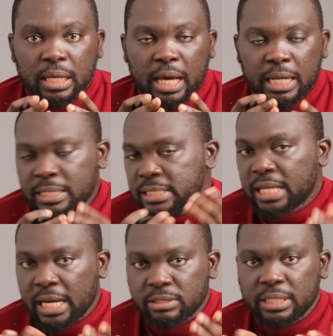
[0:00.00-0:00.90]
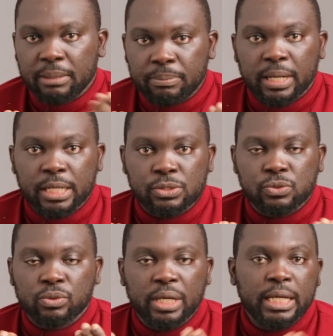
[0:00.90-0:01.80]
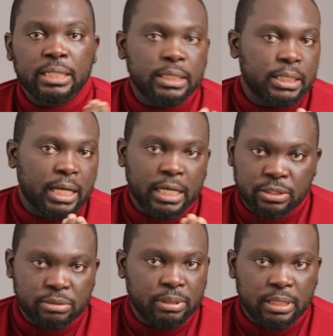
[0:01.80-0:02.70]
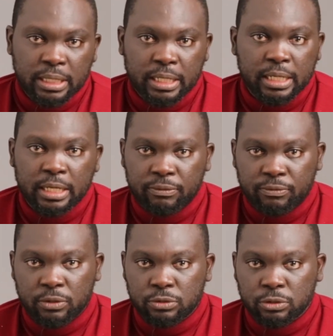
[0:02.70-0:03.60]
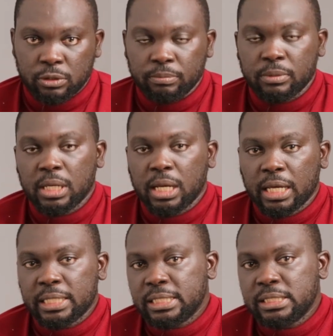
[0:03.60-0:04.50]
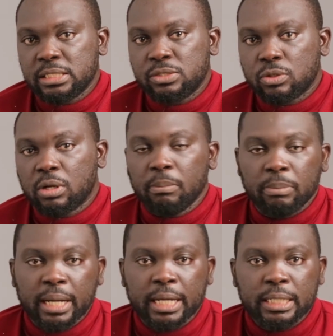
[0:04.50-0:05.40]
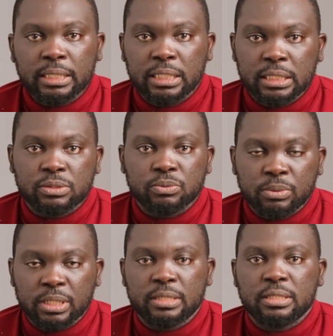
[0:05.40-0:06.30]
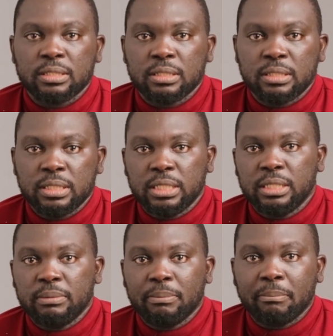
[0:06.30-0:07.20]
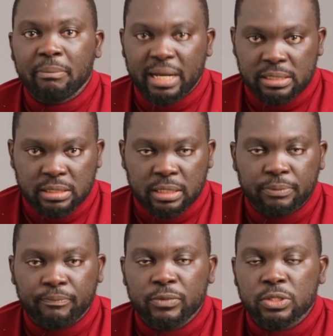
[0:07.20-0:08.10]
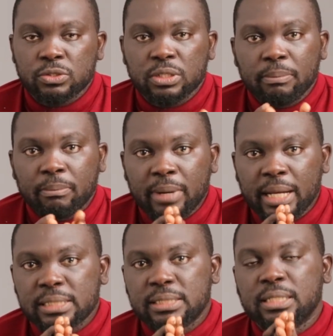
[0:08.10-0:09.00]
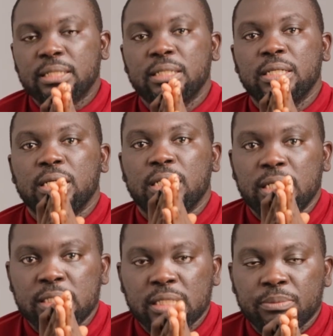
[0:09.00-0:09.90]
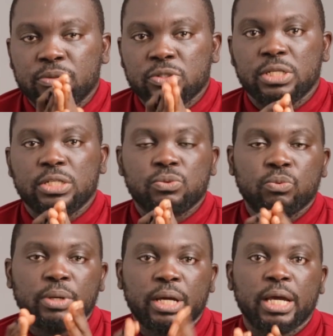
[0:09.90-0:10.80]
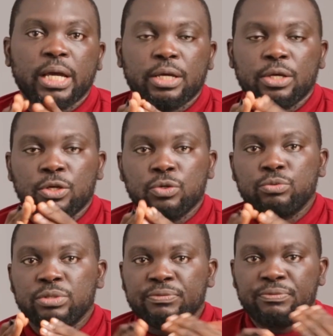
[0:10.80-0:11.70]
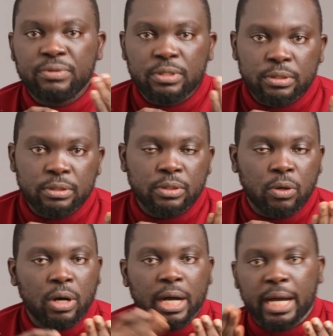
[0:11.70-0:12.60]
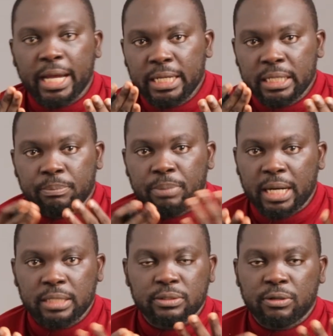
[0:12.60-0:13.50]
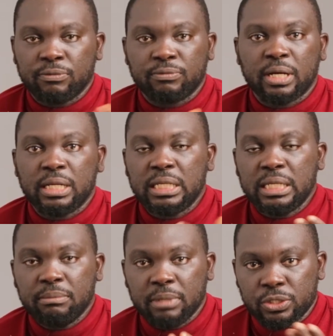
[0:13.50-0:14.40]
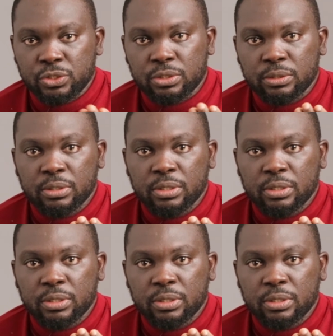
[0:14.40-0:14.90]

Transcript: And this actually applies to any adjustment layer in Photoshop, and that is to combine it with the mask. So the mask is a process where you reveal or hide a part of an image